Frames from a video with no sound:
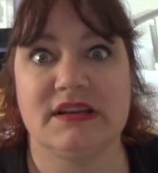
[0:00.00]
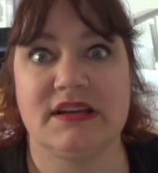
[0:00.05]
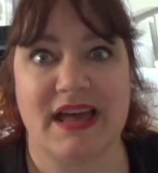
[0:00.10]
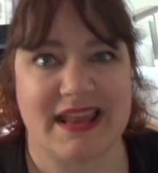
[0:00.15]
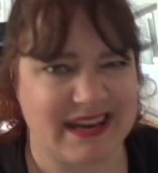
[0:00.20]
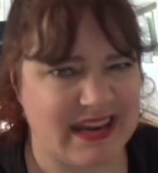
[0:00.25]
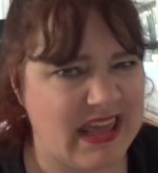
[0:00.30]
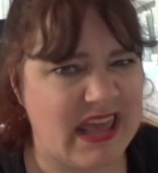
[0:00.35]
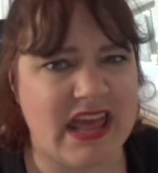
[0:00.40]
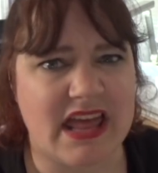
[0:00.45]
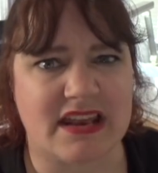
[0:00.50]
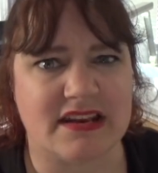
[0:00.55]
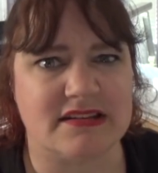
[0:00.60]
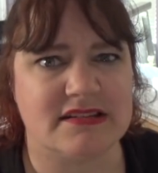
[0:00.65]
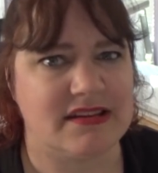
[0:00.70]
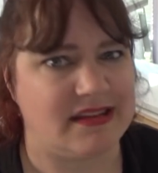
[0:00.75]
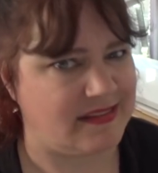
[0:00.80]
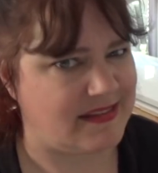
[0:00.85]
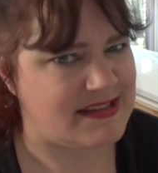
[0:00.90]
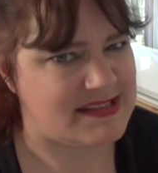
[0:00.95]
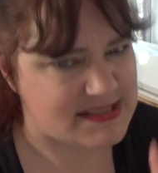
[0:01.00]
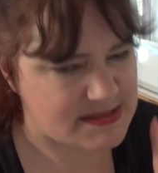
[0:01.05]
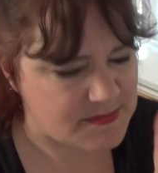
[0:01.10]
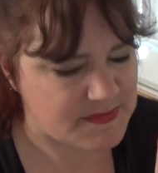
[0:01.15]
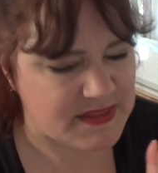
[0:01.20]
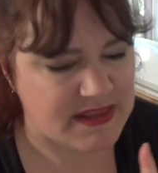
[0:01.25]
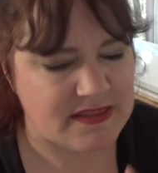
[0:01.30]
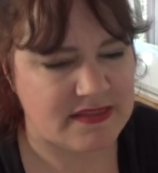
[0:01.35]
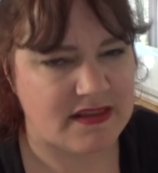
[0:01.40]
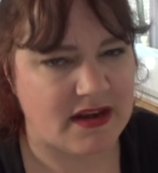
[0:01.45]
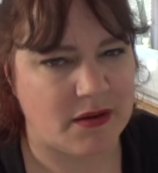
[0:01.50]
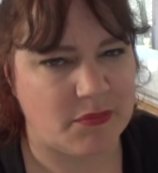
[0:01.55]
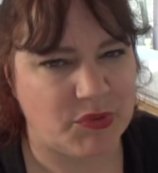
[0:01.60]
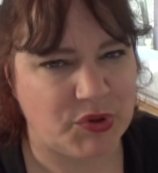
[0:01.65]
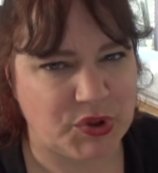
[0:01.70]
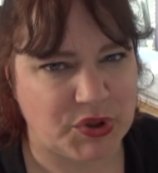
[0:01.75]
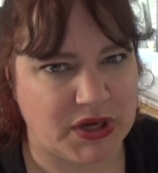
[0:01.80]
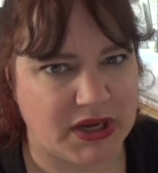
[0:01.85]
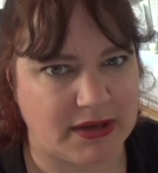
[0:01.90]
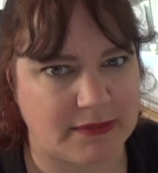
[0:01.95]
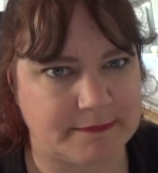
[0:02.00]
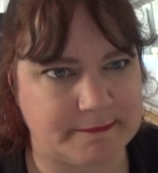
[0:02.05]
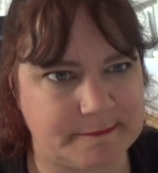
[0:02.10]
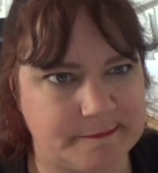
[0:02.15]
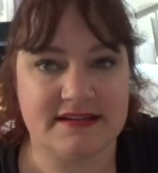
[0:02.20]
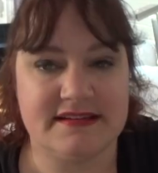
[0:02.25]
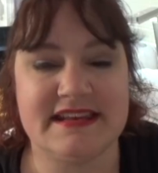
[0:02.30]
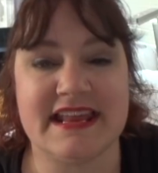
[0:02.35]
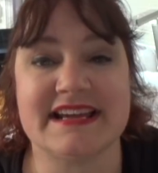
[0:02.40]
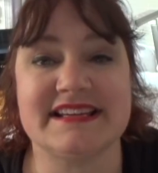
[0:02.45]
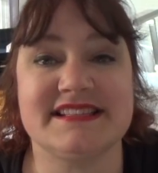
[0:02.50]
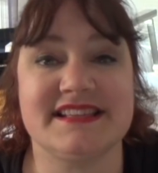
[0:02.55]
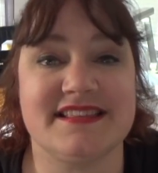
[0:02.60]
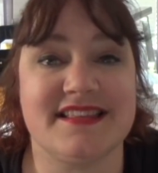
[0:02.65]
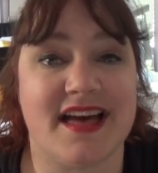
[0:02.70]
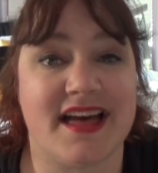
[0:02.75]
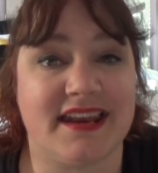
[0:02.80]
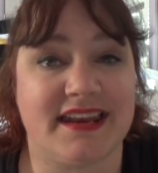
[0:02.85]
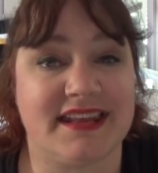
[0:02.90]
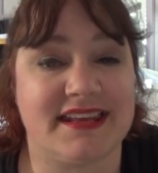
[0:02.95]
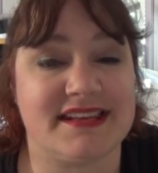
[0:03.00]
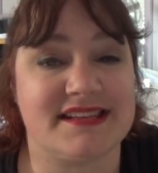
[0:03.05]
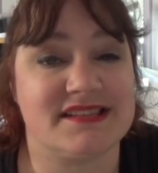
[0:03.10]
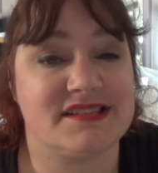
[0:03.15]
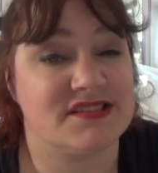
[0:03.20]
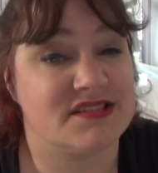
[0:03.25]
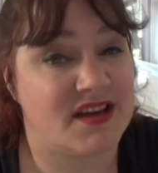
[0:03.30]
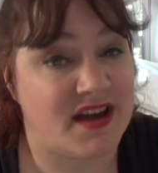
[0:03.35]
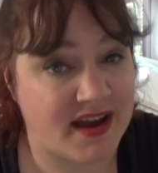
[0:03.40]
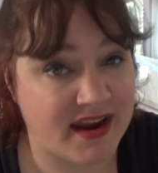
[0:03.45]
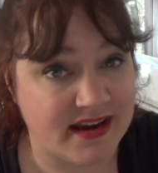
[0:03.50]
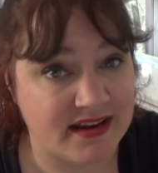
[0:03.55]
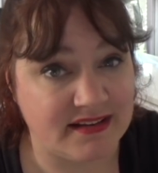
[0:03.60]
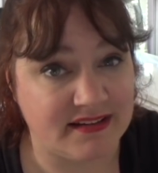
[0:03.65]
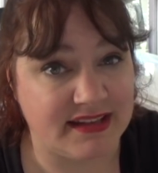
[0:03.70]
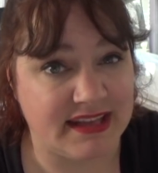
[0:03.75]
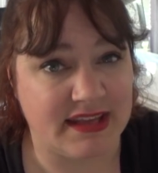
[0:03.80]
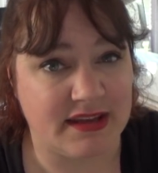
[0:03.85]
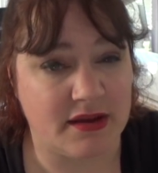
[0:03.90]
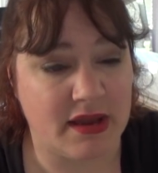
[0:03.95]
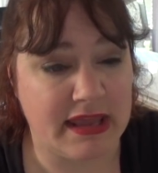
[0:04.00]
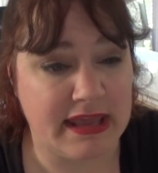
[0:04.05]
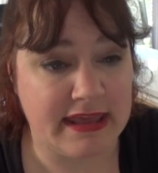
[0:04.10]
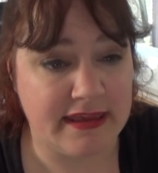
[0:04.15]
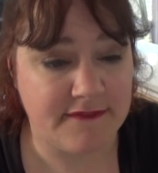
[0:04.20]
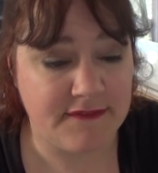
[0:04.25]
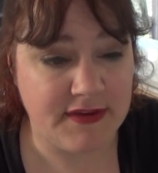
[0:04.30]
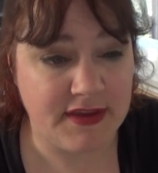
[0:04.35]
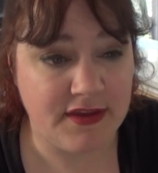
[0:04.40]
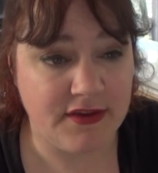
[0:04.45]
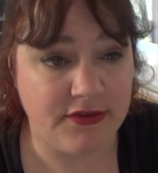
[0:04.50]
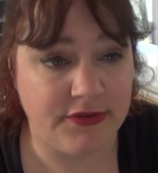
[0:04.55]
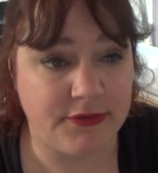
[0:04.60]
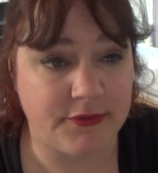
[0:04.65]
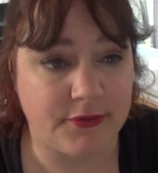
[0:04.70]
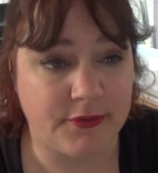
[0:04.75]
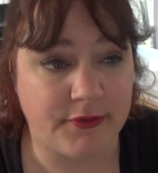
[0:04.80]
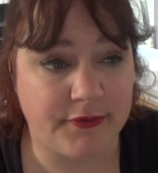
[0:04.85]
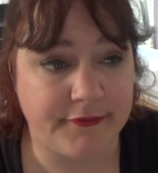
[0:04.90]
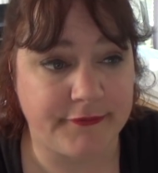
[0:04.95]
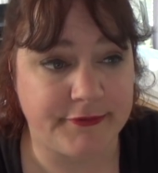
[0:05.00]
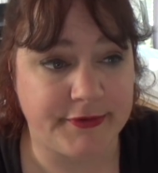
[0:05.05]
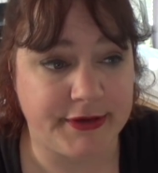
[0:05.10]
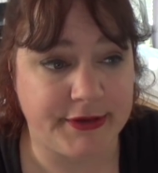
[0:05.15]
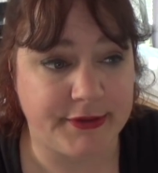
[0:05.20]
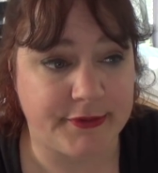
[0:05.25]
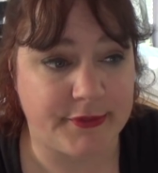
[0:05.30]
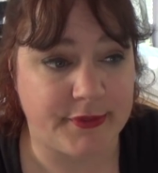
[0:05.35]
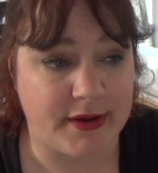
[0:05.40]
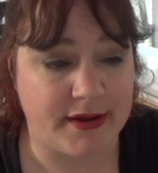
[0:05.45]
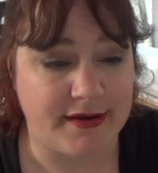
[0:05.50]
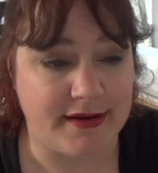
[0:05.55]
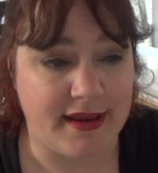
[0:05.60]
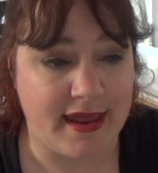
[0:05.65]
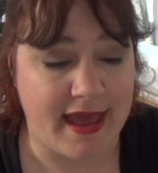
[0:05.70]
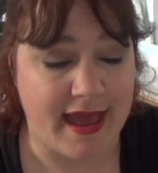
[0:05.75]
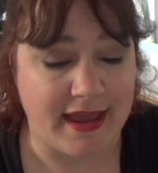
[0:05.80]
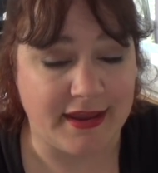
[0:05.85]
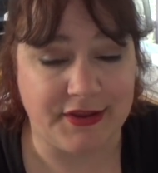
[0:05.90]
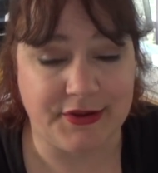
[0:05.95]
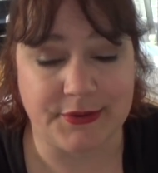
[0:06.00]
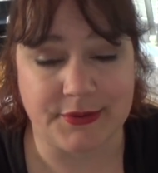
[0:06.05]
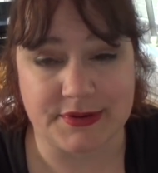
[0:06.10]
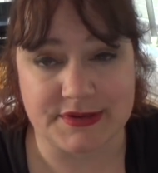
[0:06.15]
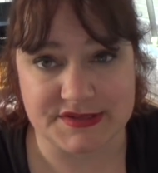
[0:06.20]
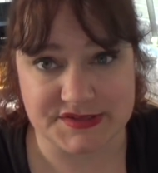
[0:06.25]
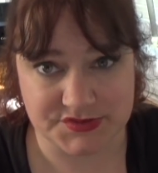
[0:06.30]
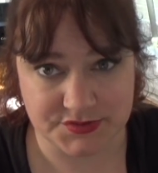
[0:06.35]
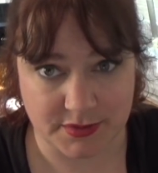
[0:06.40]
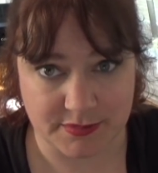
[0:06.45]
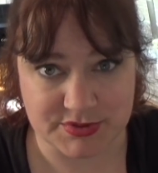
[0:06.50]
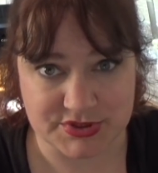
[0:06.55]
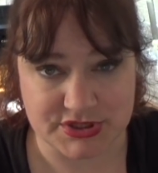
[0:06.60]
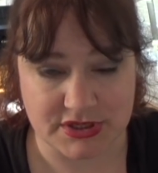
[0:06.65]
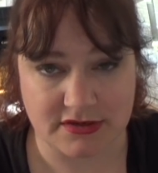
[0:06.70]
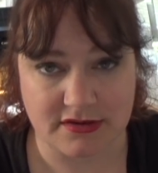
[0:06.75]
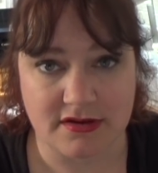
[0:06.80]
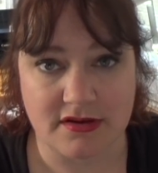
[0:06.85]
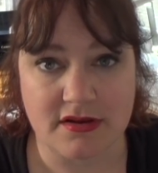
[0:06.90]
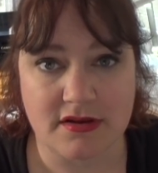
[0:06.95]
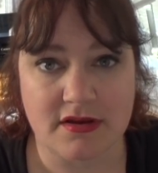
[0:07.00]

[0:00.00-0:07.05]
And again, that's something that I'm learning. Next to that is titling, giving your video an accurate description.